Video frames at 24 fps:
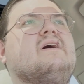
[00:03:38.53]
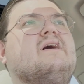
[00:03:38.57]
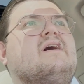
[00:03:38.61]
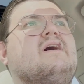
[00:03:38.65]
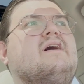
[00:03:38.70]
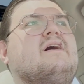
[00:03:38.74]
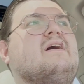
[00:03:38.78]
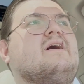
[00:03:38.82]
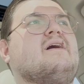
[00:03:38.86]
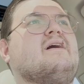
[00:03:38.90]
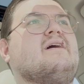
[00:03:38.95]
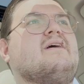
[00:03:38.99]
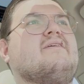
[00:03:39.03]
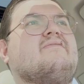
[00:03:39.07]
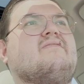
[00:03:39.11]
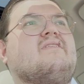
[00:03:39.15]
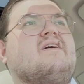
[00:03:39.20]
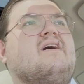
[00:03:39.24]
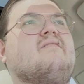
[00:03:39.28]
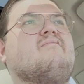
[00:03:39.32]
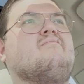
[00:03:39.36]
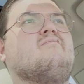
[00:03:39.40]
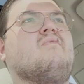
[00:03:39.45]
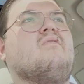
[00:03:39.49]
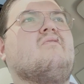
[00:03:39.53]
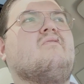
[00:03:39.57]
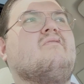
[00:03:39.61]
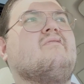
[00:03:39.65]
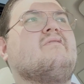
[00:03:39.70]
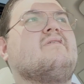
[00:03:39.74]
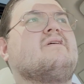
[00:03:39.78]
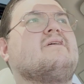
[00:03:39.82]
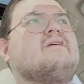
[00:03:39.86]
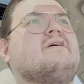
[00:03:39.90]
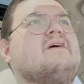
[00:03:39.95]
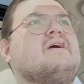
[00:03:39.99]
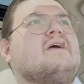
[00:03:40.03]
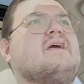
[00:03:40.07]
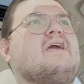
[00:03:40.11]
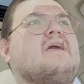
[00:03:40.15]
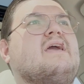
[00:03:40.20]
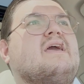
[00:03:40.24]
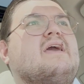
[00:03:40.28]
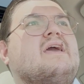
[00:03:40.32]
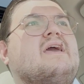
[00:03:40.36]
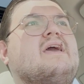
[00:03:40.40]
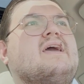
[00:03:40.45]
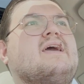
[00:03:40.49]
uh, if not more
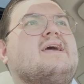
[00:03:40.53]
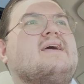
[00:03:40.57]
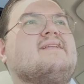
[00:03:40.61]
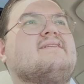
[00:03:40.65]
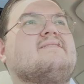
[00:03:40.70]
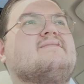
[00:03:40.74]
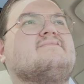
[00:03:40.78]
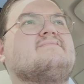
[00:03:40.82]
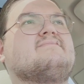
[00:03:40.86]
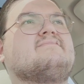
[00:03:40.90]
and